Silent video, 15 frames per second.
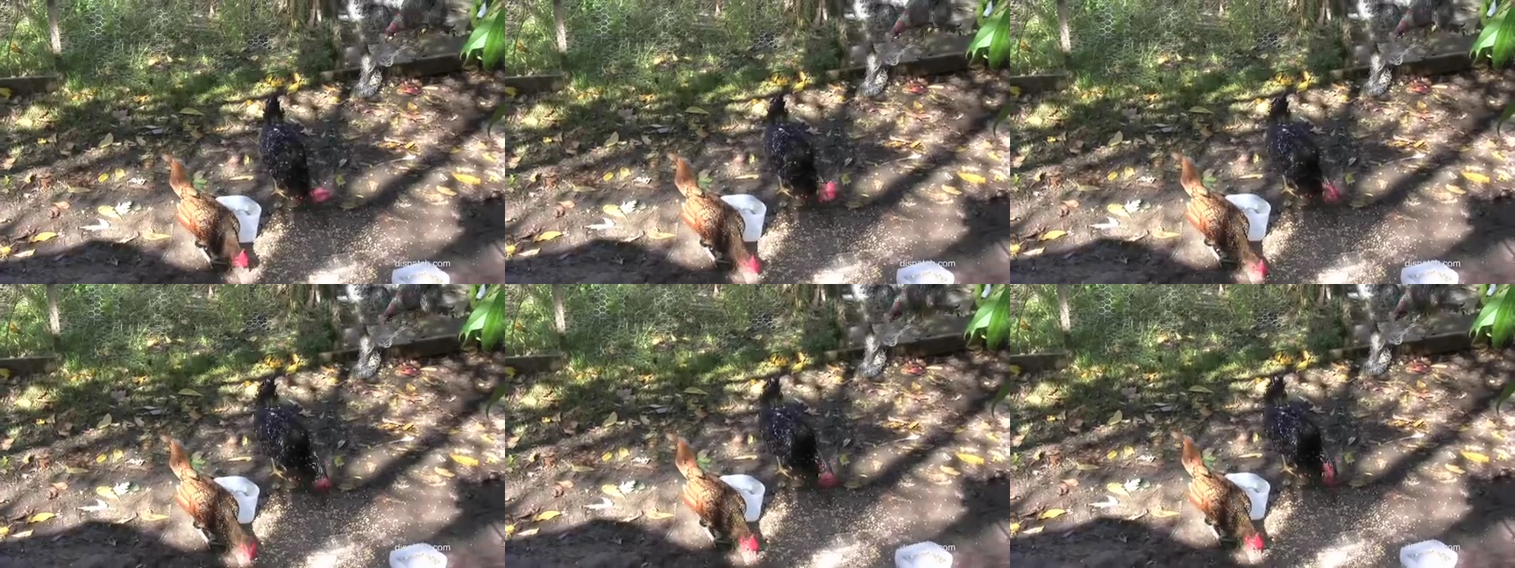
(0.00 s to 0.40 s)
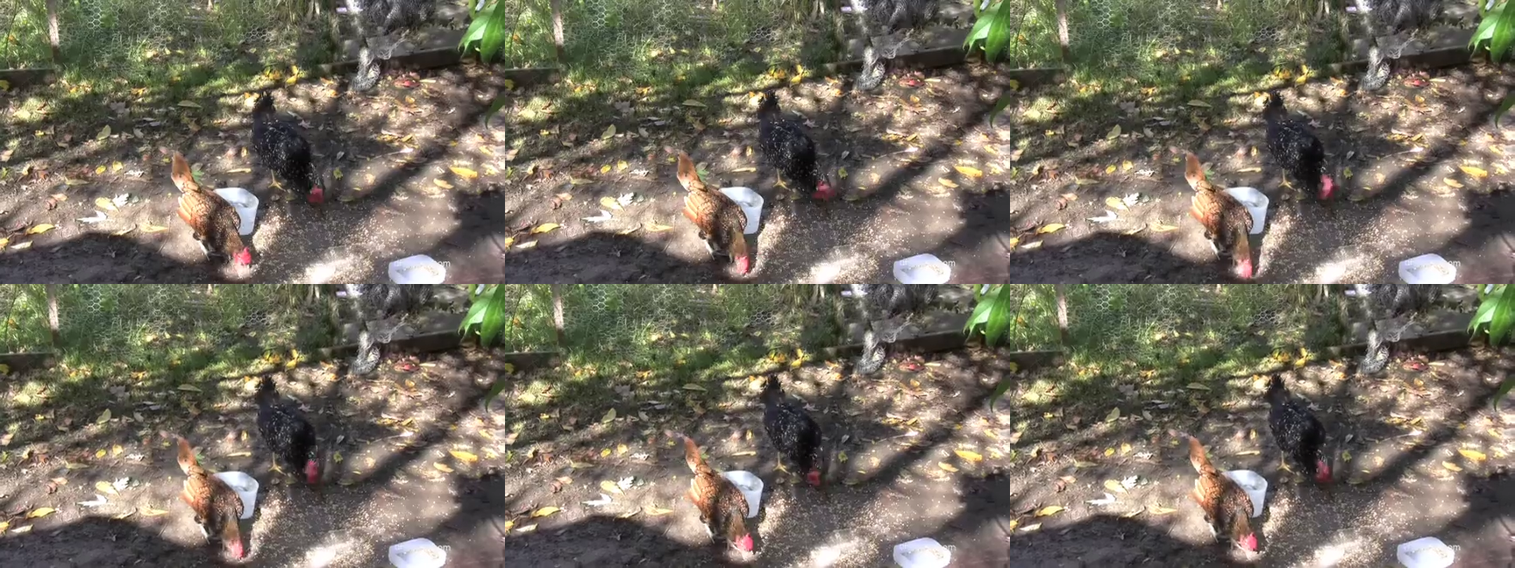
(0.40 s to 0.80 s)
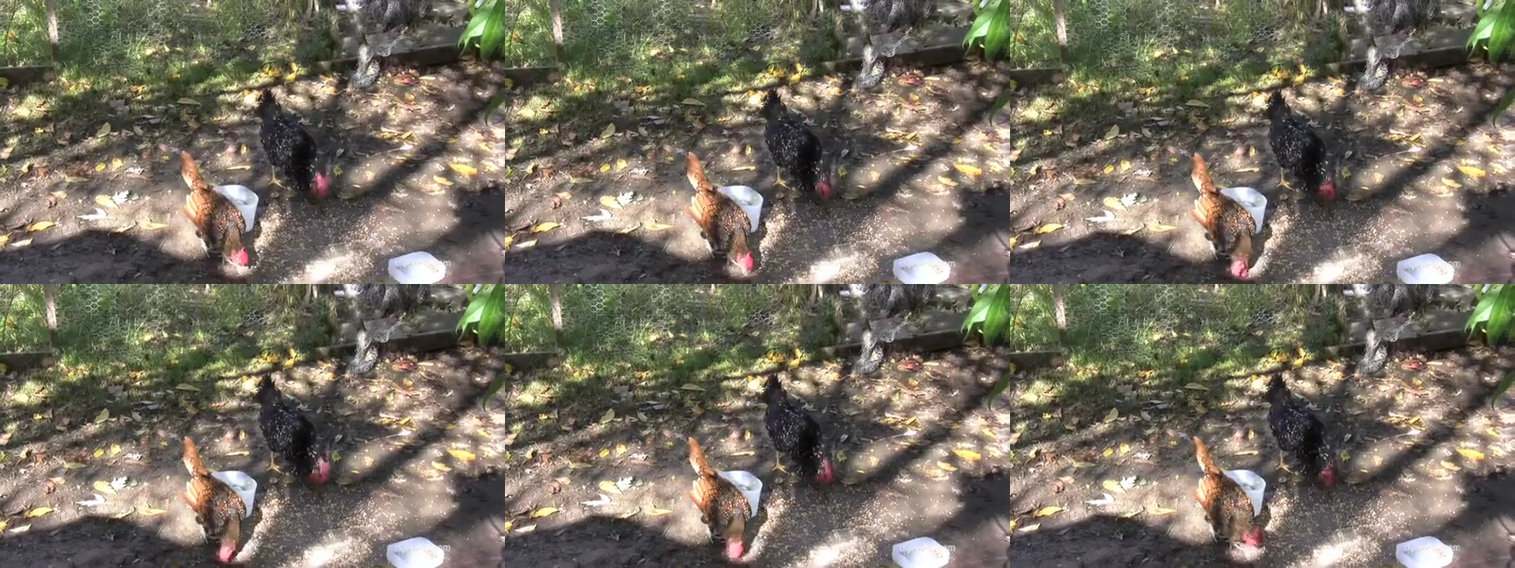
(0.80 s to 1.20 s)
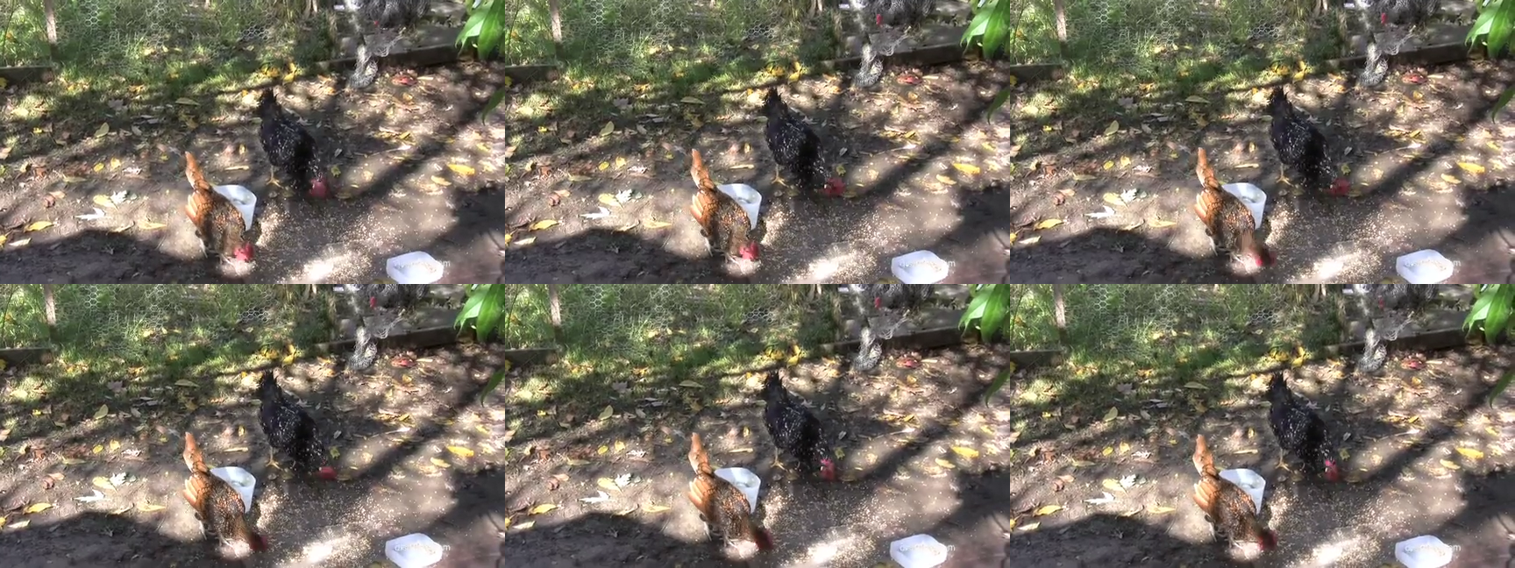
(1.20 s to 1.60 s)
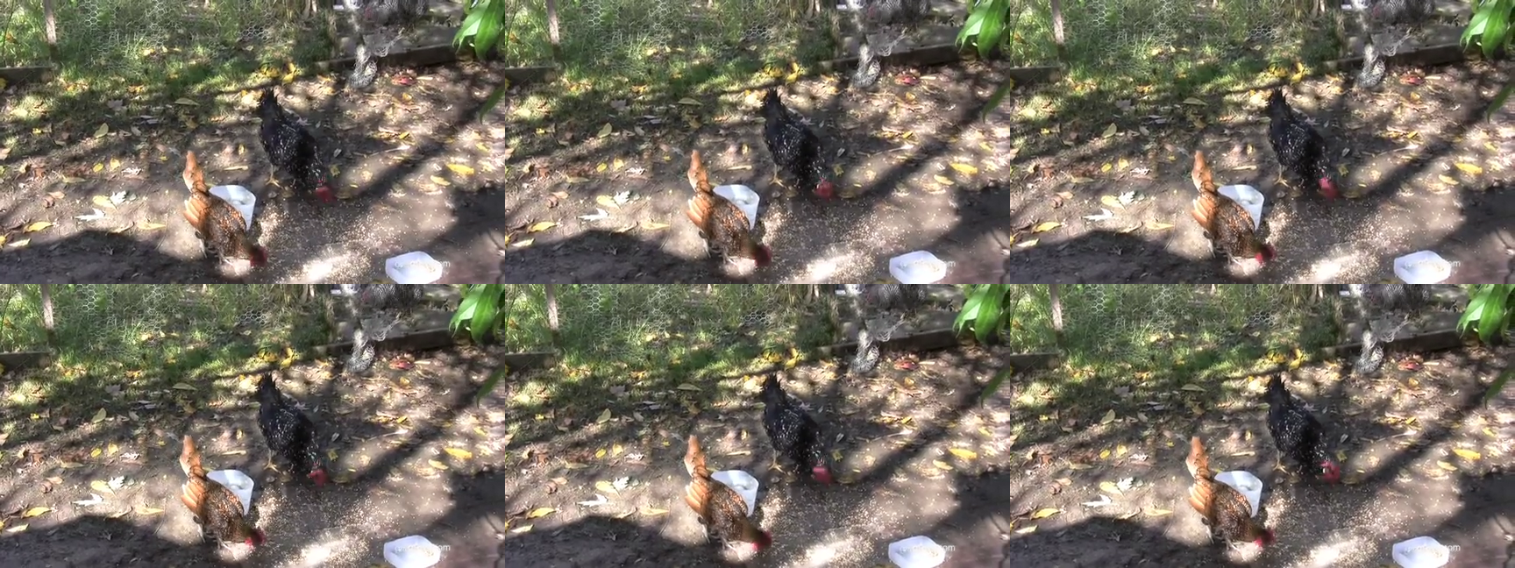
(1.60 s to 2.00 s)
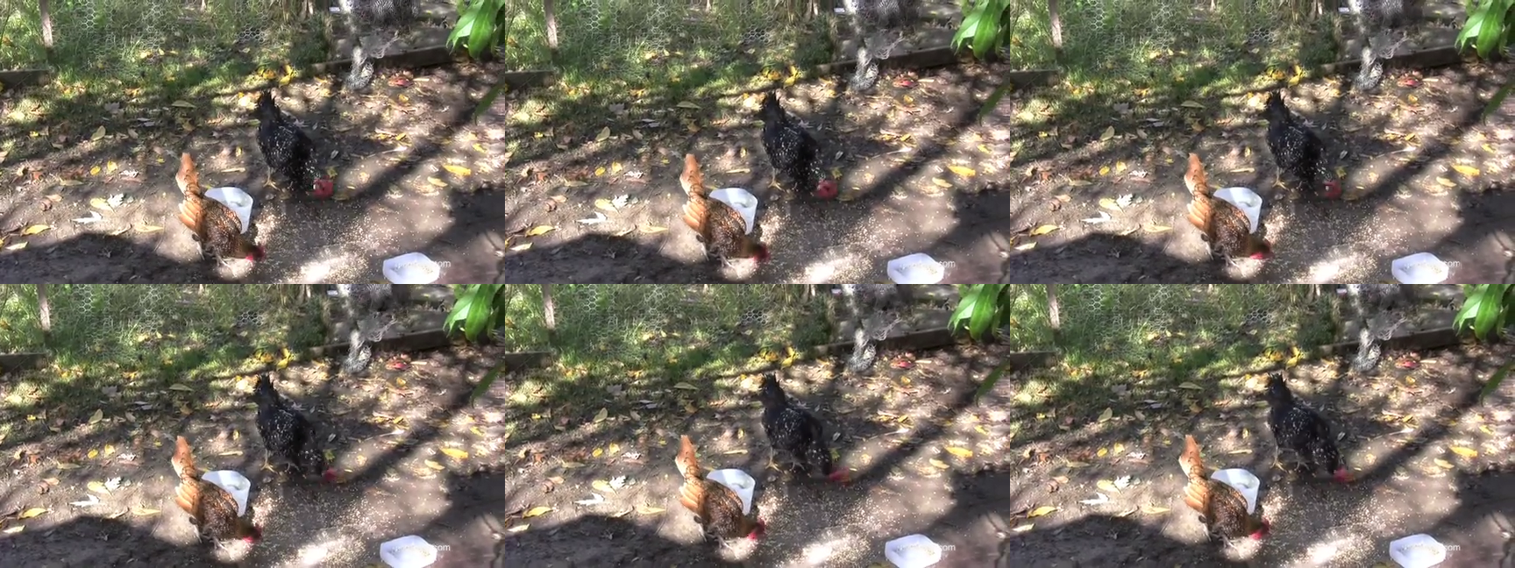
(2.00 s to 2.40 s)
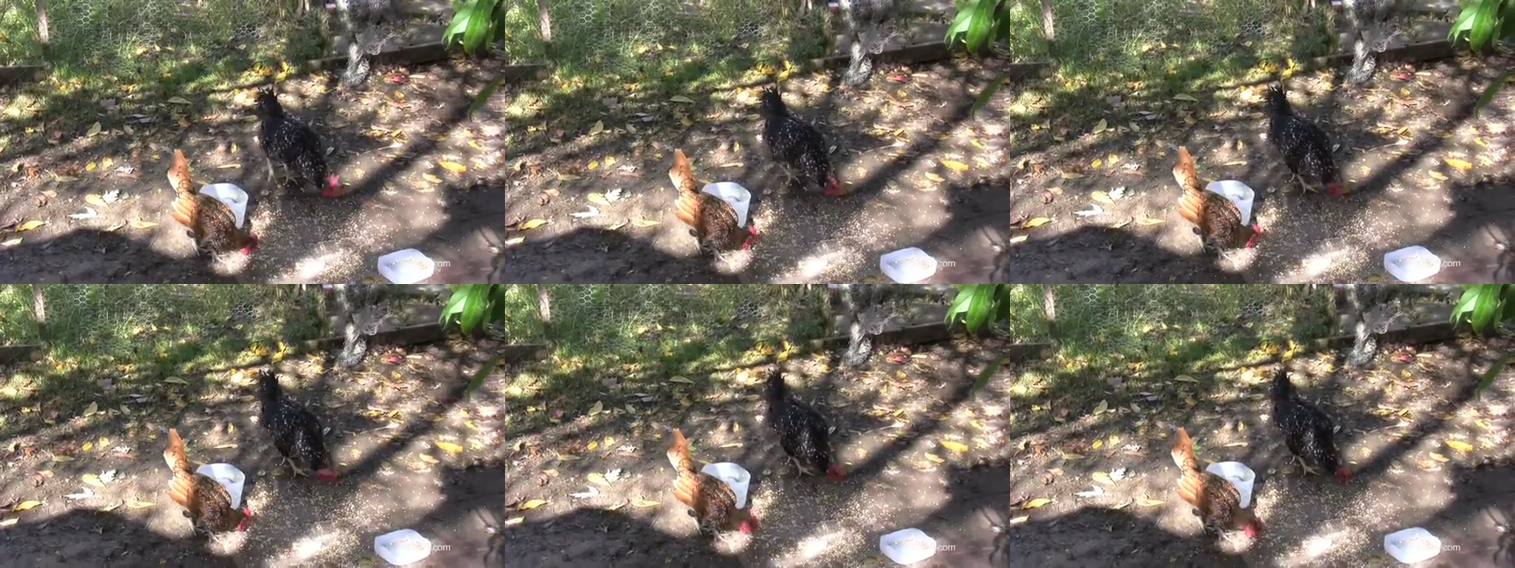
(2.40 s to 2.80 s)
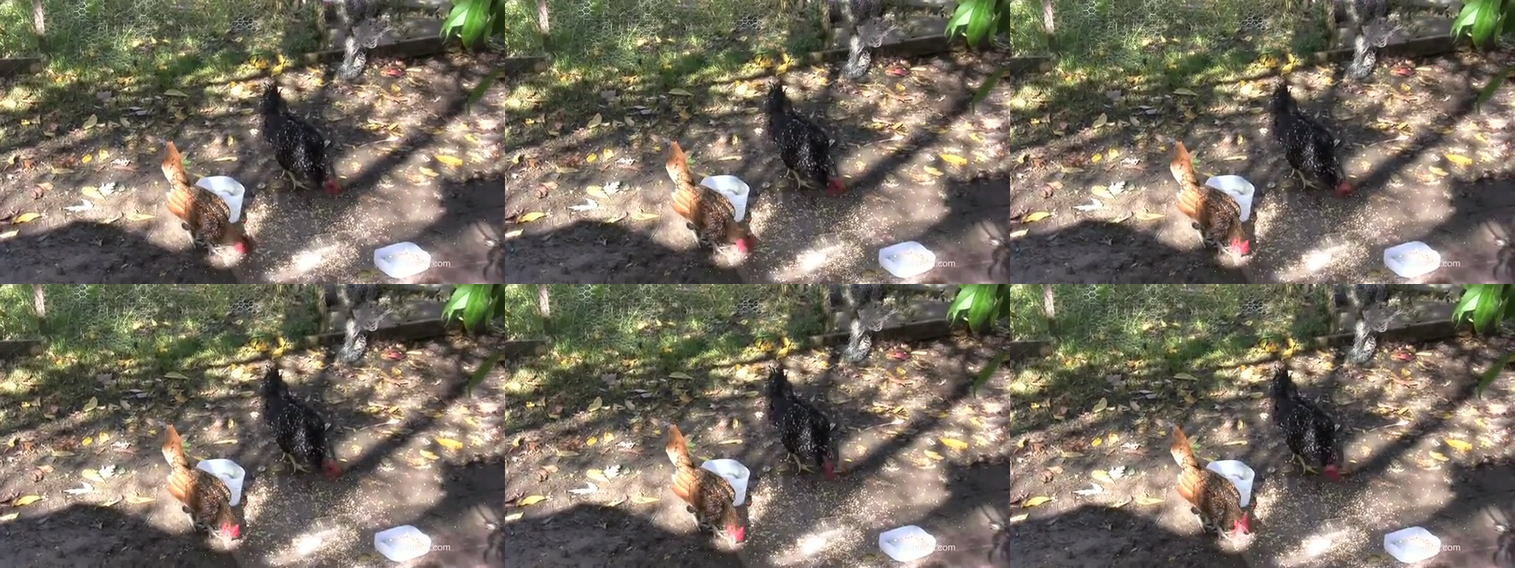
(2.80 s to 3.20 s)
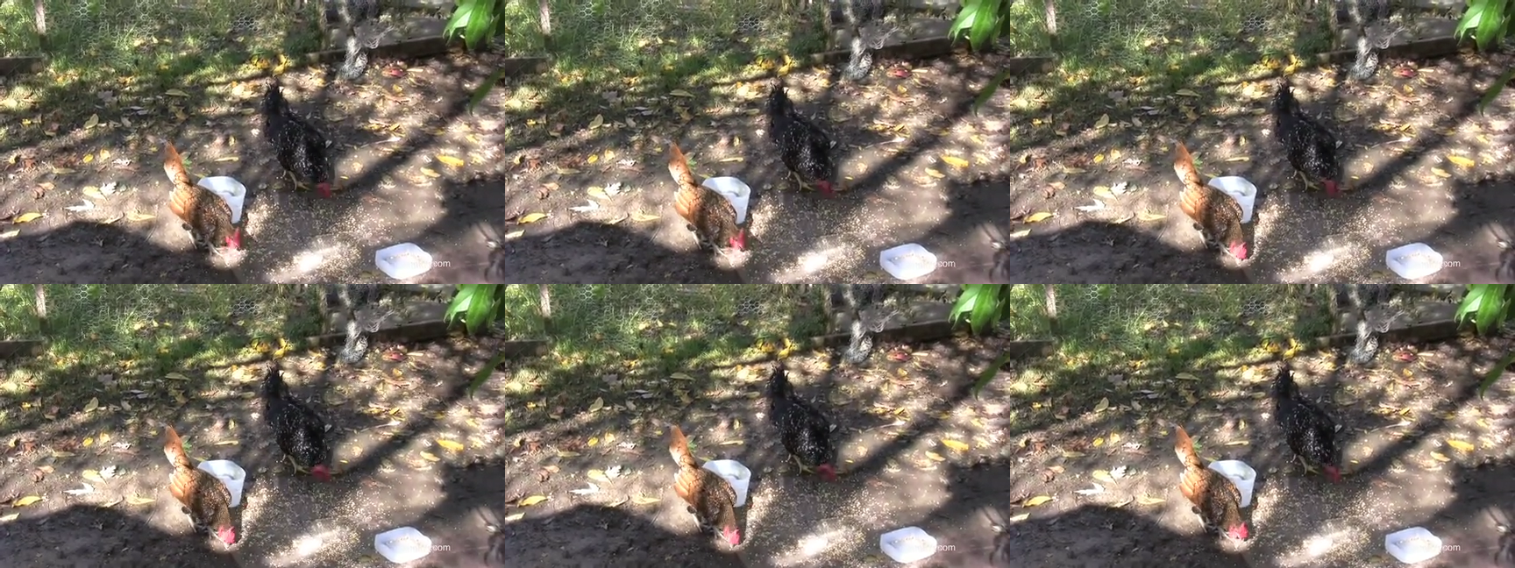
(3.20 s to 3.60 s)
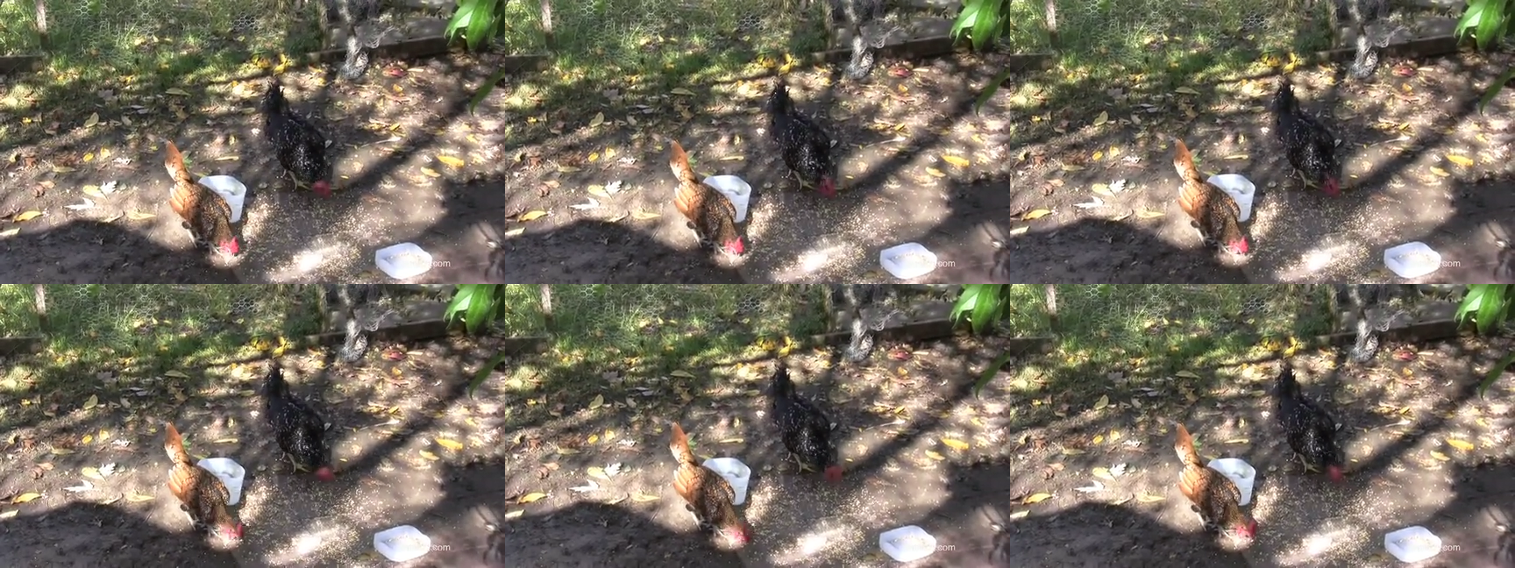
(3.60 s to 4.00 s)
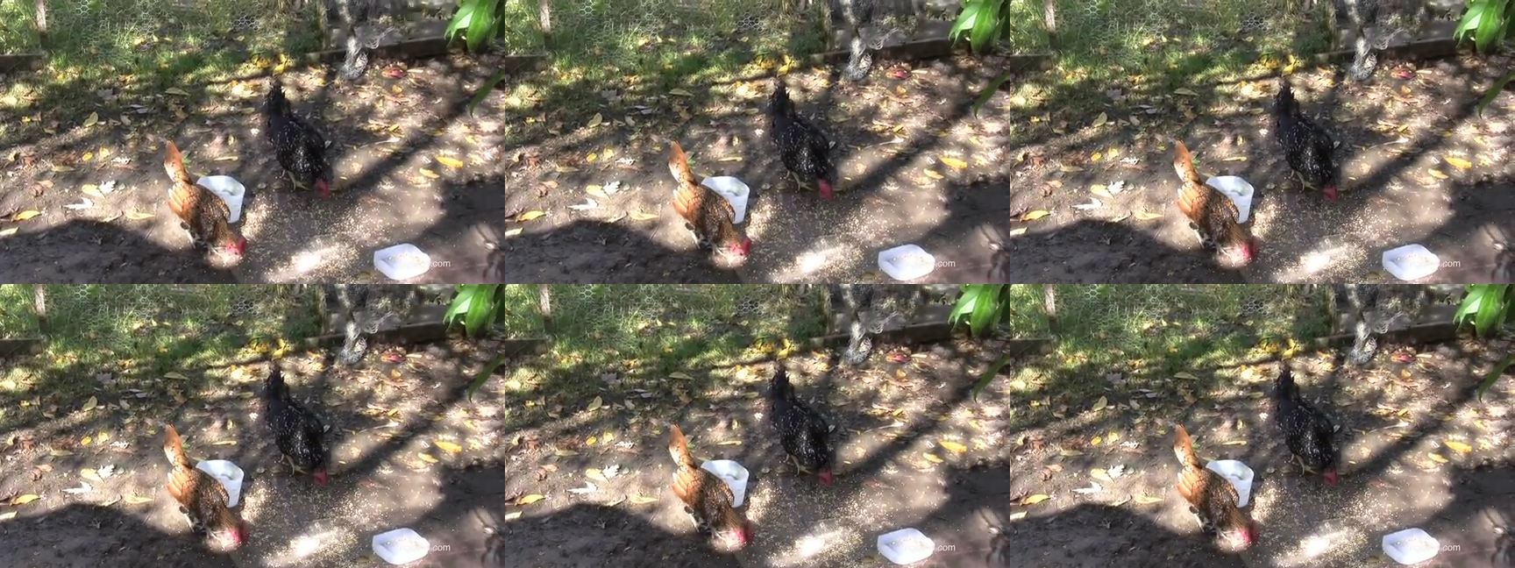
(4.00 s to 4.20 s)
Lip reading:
[unreadable: no face in view]